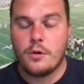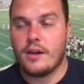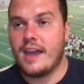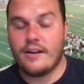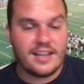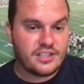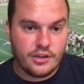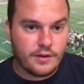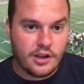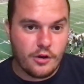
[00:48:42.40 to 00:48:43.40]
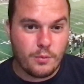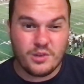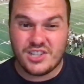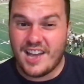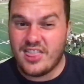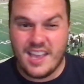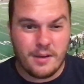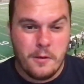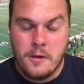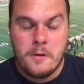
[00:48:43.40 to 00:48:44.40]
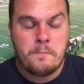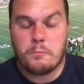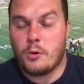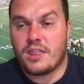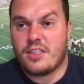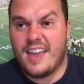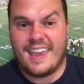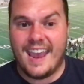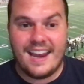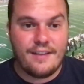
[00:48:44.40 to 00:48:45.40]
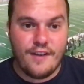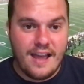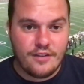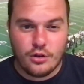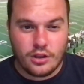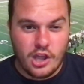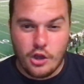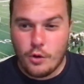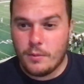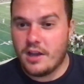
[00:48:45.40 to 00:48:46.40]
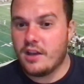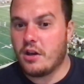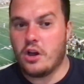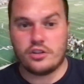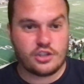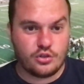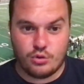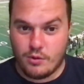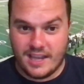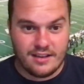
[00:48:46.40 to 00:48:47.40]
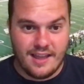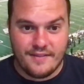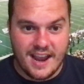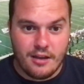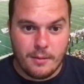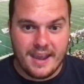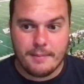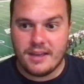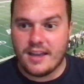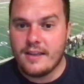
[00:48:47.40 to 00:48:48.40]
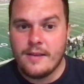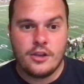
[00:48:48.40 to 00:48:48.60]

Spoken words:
LSU at home, which I think with 85 Oklahoma, also 2011 Alabama,